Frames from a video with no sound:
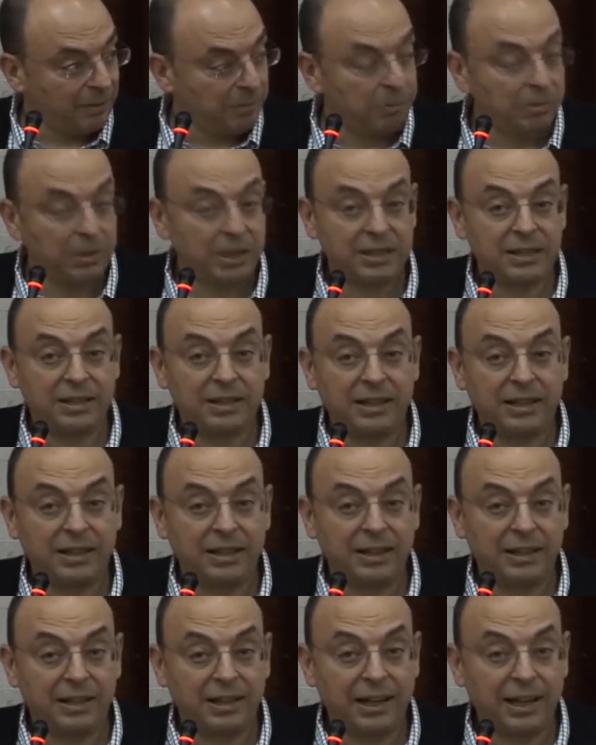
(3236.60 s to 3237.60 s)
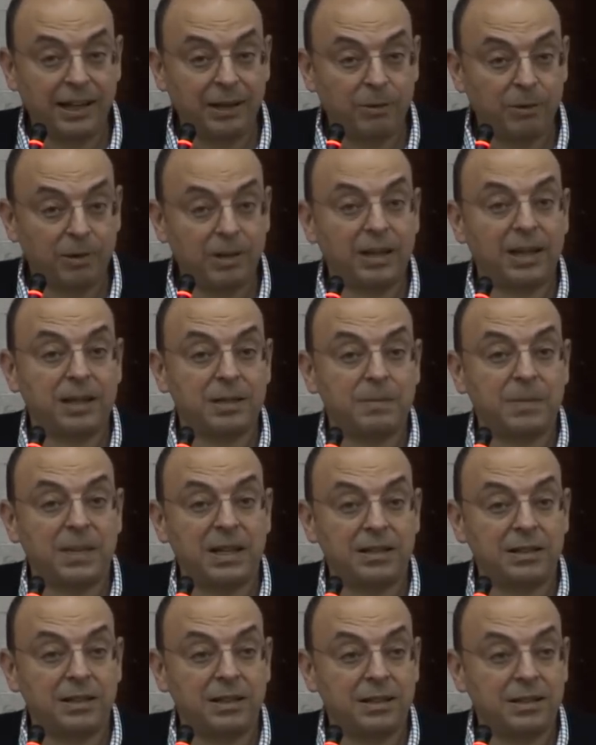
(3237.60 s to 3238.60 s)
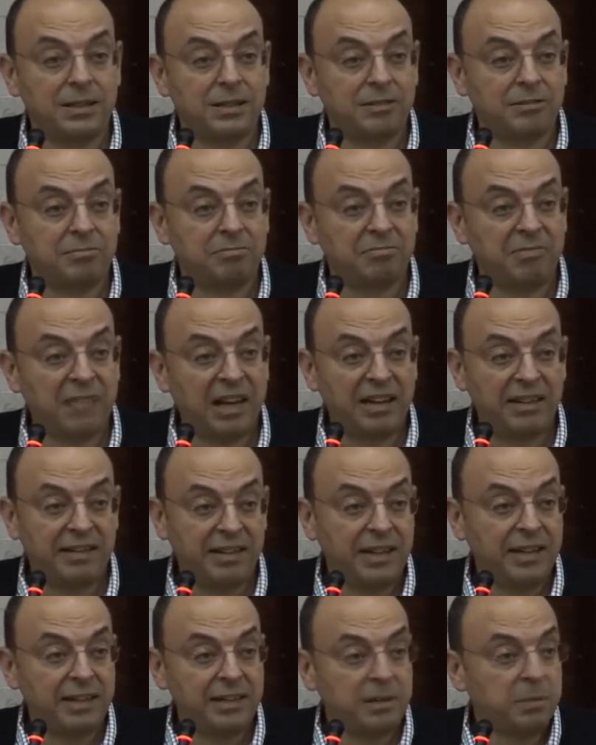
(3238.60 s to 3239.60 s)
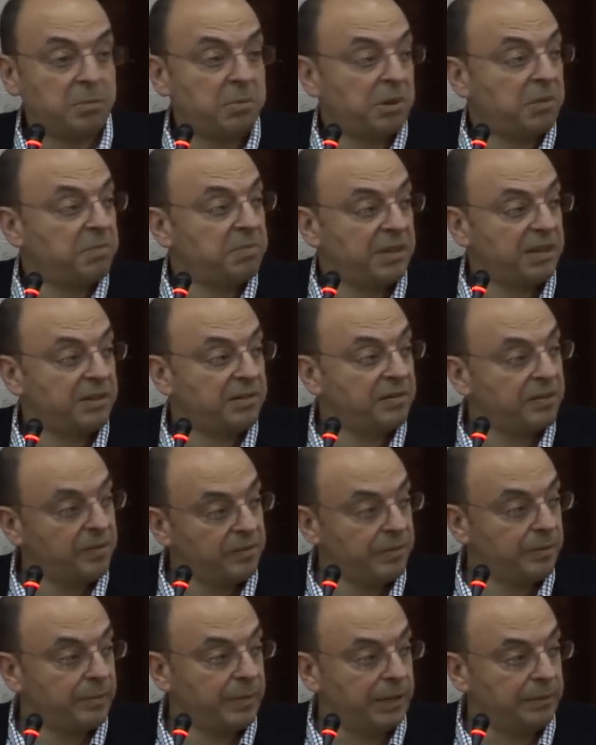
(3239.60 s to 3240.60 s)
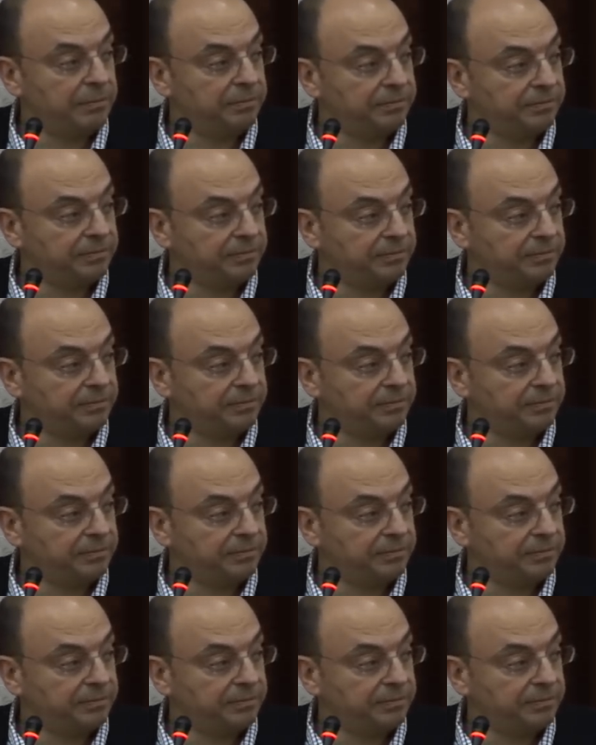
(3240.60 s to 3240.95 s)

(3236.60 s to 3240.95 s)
But I work as much as I think it's appropriate for me.